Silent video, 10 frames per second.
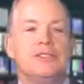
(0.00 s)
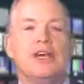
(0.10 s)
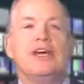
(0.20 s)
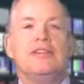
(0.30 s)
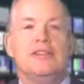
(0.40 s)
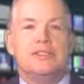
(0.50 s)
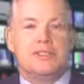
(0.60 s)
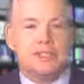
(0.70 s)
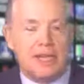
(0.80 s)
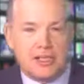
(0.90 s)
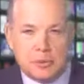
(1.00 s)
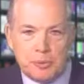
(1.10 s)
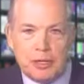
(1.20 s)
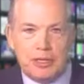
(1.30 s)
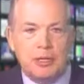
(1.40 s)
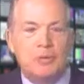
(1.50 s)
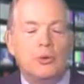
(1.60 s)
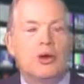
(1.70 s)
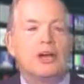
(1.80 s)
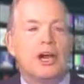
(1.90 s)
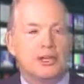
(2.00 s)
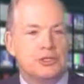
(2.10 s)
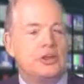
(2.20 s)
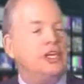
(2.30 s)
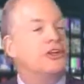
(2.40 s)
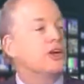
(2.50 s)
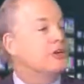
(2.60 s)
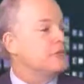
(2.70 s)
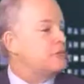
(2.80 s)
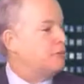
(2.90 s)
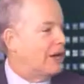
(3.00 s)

Haiti as this desperately poor country,